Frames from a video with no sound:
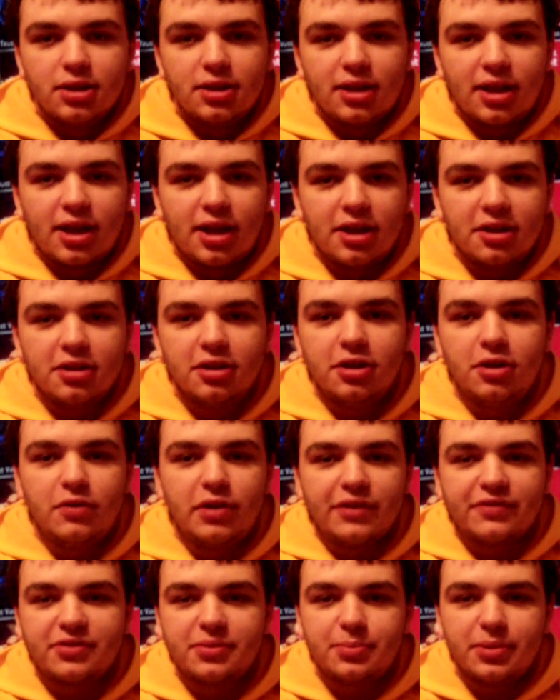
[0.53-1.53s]
Hello,
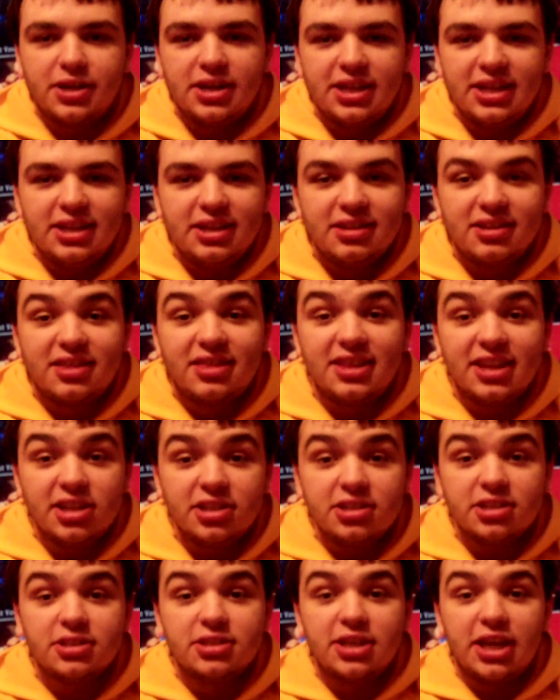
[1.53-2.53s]
everybody. This
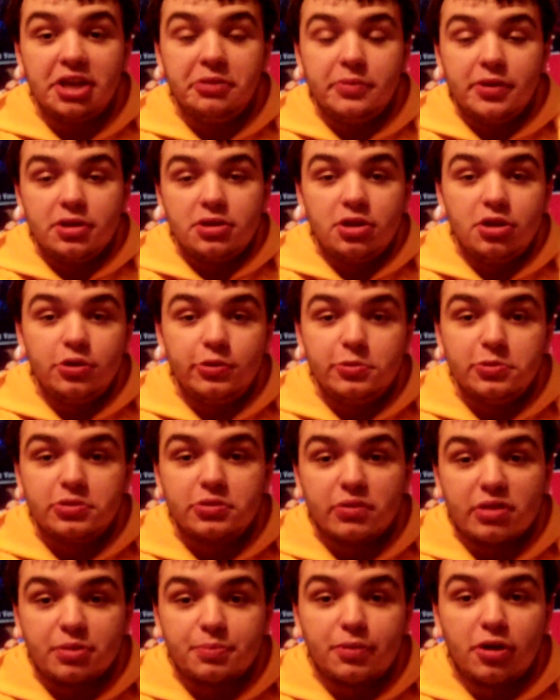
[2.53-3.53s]
is Gaming News
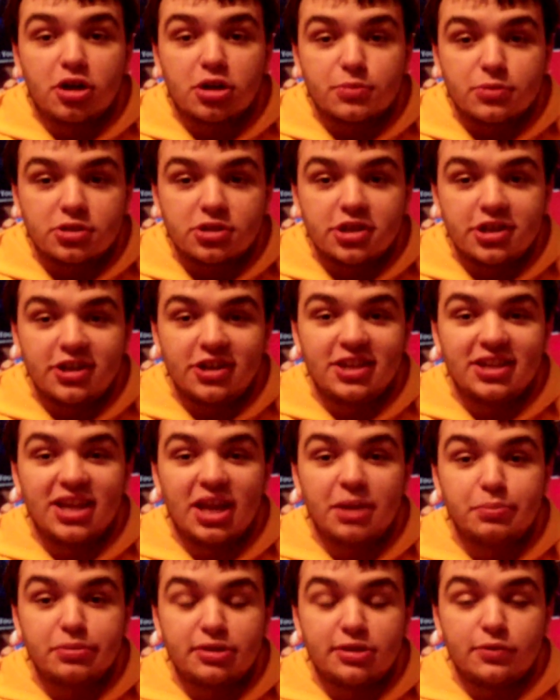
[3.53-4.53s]
with Parmersan,
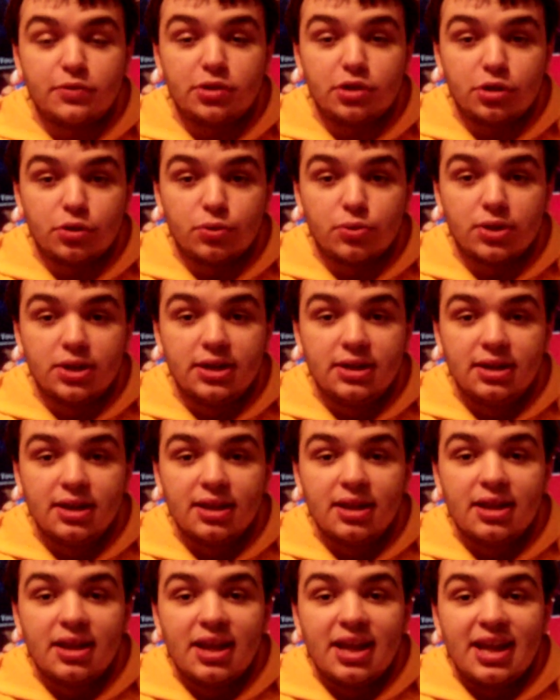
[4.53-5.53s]
Episode 2.
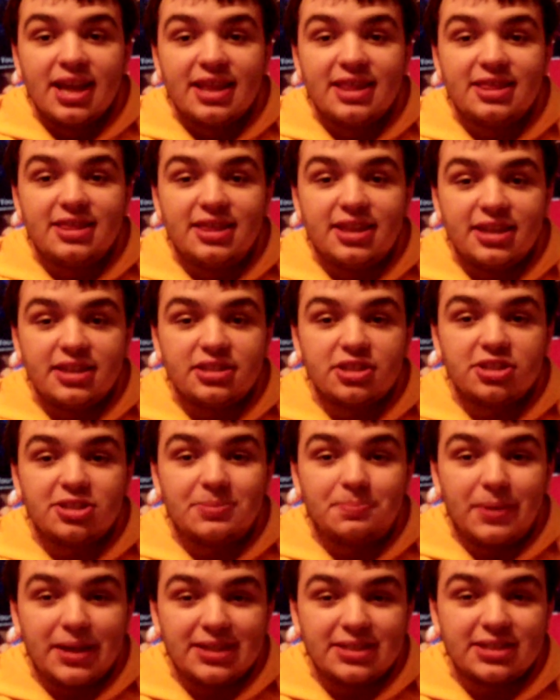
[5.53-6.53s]
This is
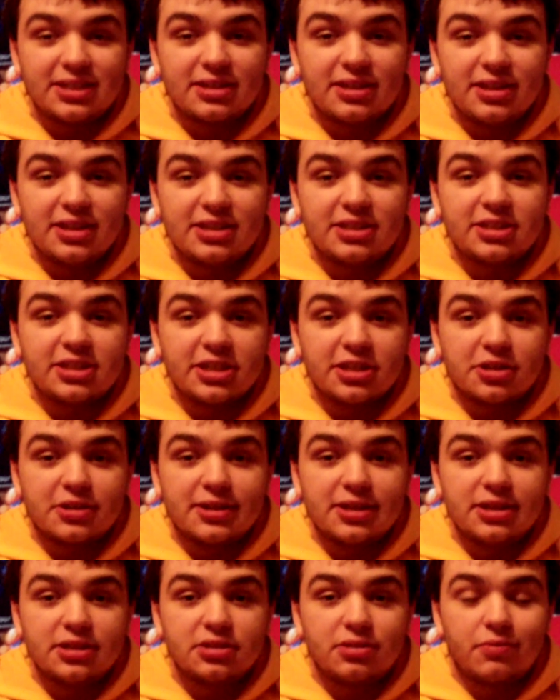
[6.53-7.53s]
basically a
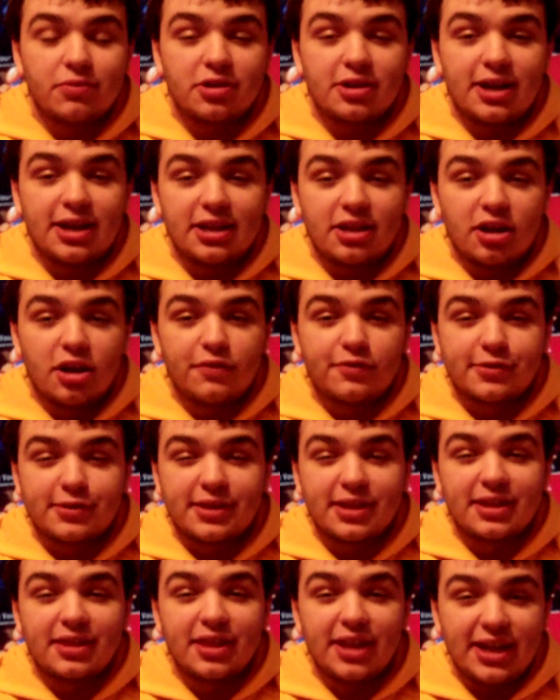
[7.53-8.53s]
series where I cover
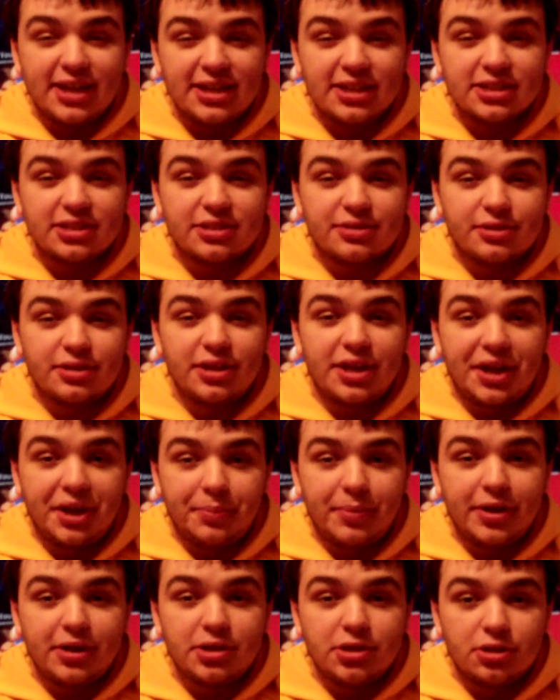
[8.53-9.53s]
the latest
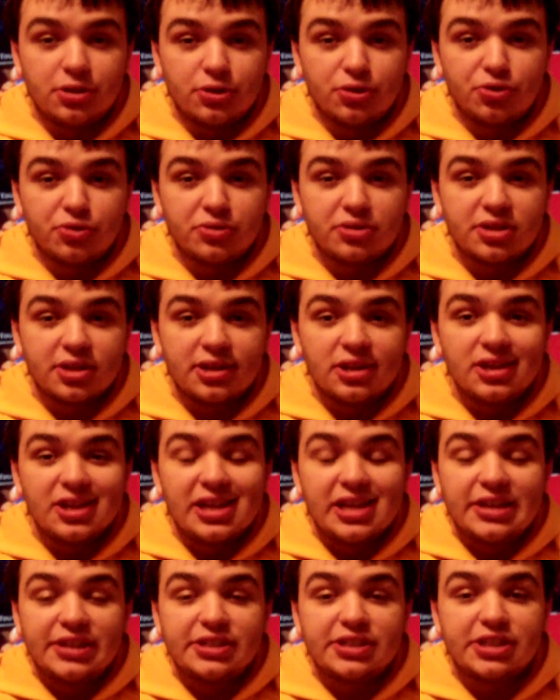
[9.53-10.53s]
gaming news,
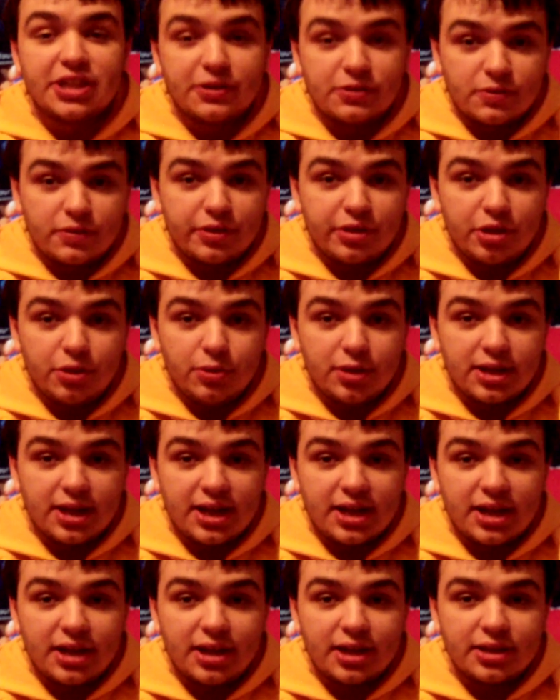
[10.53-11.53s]
share it with you
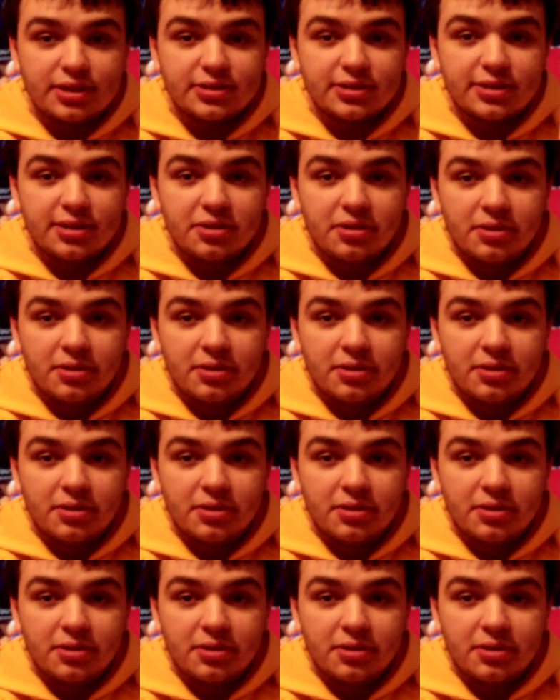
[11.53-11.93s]
guys,